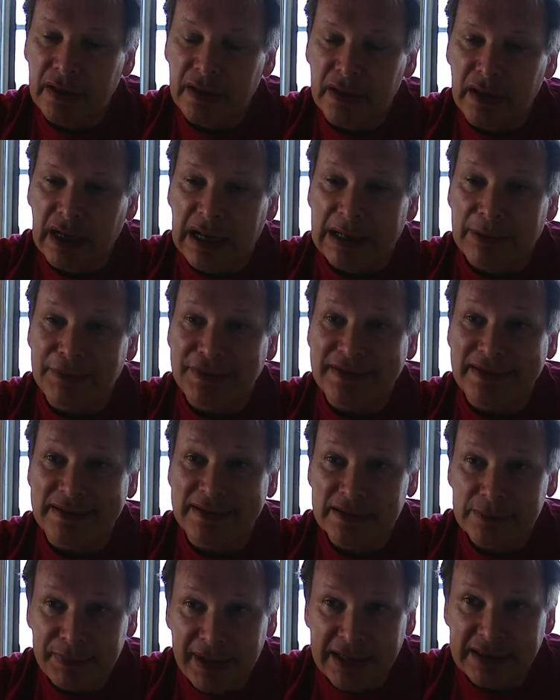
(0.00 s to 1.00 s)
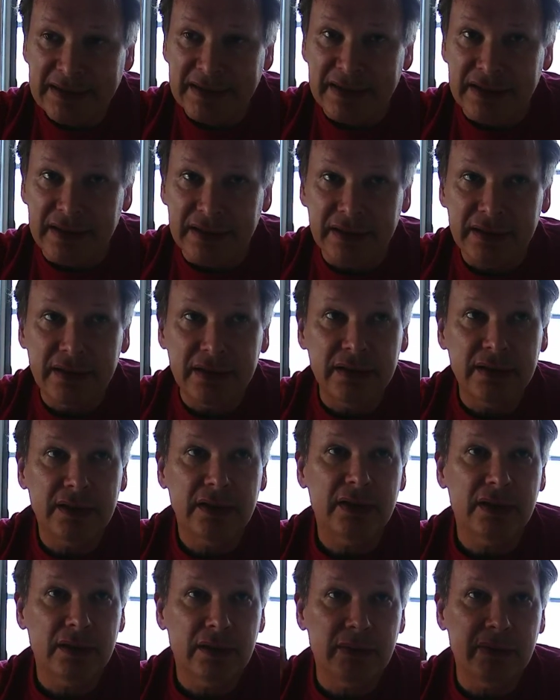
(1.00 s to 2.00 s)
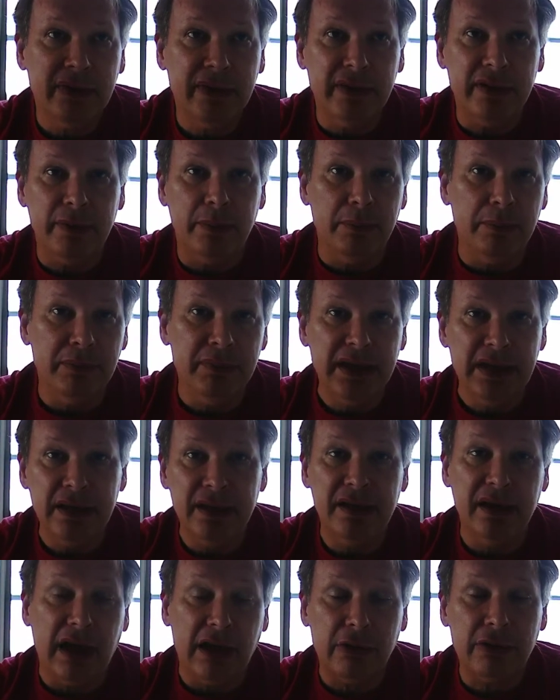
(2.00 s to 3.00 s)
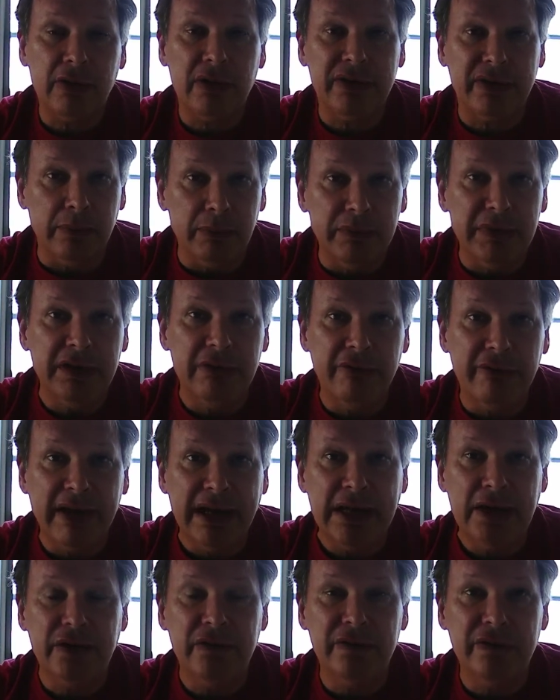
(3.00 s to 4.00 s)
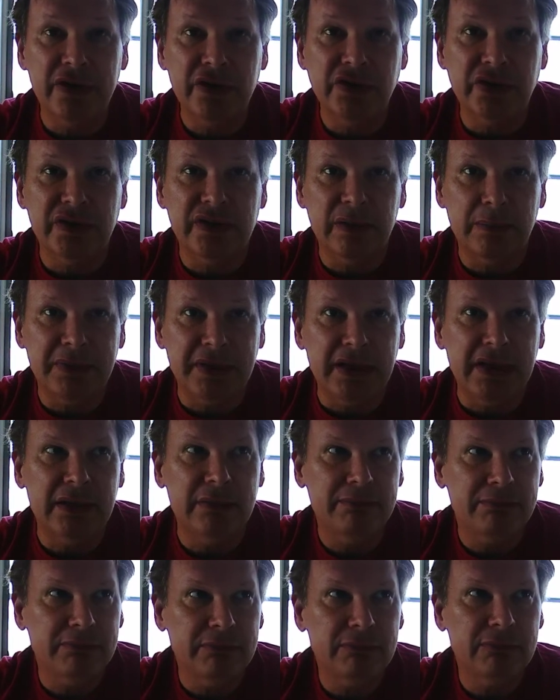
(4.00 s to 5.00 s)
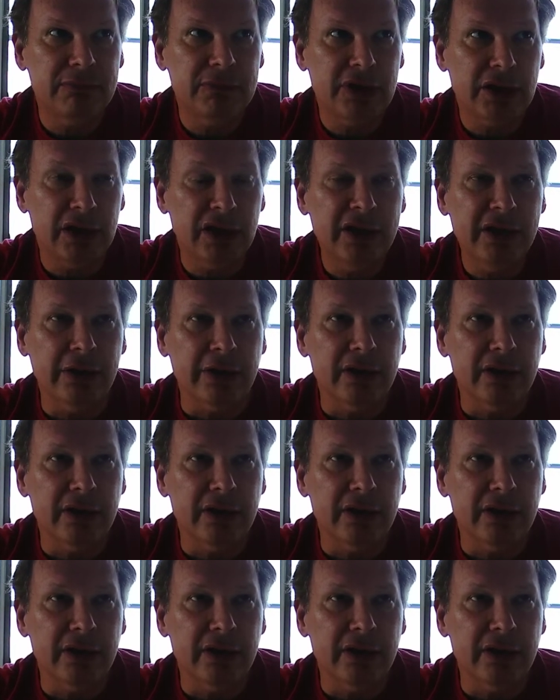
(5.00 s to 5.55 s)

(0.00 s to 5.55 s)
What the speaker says: I was expecting I'll call it the mid-range vision to be clear.